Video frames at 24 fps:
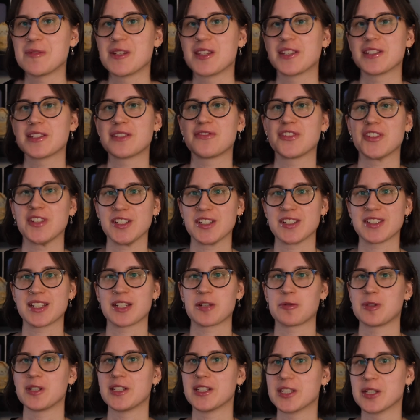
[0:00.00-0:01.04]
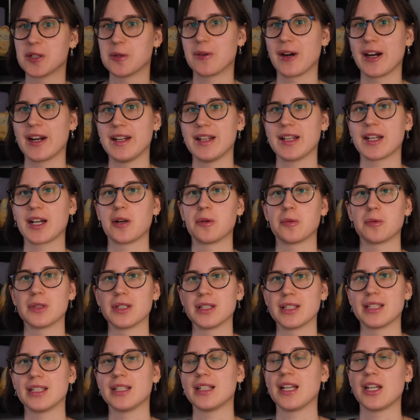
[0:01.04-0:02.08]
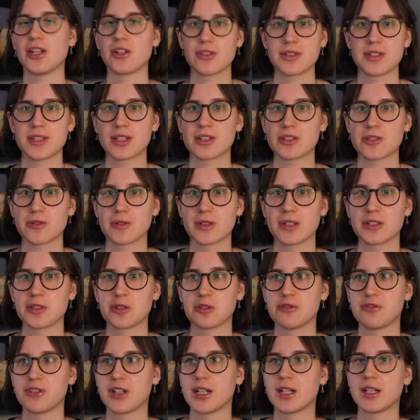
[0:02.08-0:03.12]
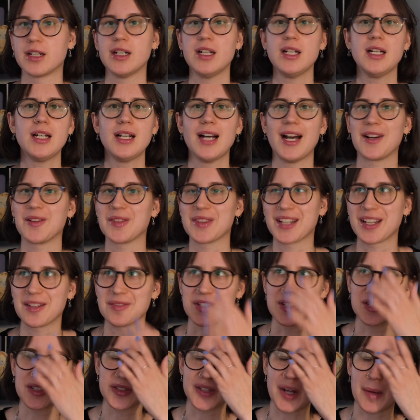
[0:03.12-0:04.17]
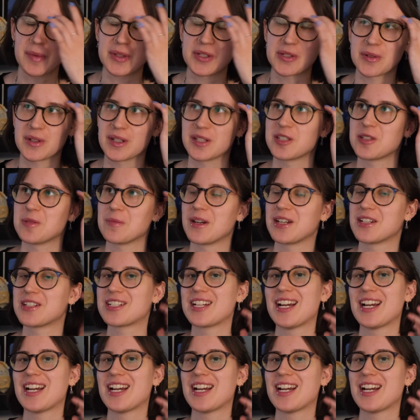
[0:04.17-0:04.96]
This feels like really good writing, a really interesting story so far. I don't think I even described the story too much.